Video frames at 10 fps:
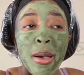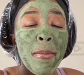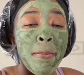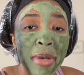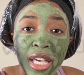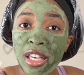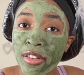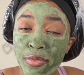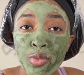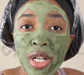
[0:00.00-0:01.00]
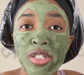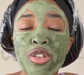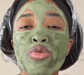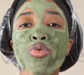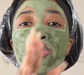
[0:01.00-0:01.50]

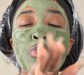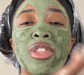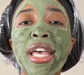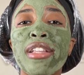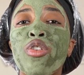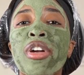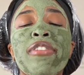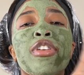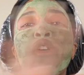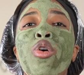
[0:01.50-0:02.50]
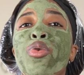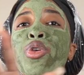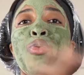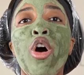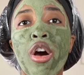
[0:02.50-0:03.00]
influencers who you think don't even know who
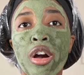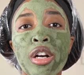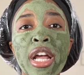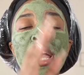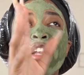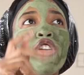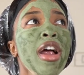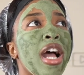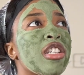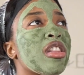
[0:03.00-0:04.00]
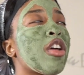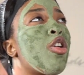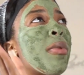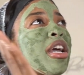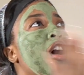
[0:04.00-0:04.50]
you are. In your head, you're like,
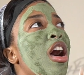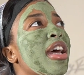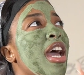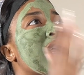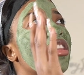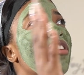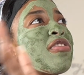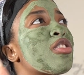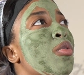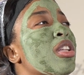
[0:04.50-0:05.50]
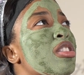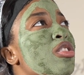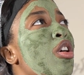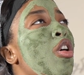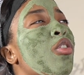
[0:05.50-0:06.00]
oh my God, I love
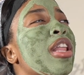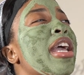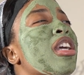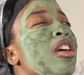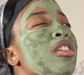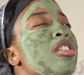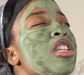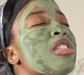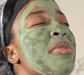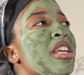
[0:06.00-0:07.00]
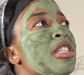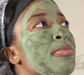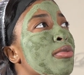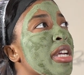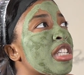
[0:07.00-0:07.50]
so-and-so, like, she's my
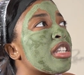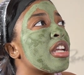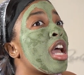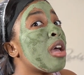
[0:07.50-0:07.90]
inspiration.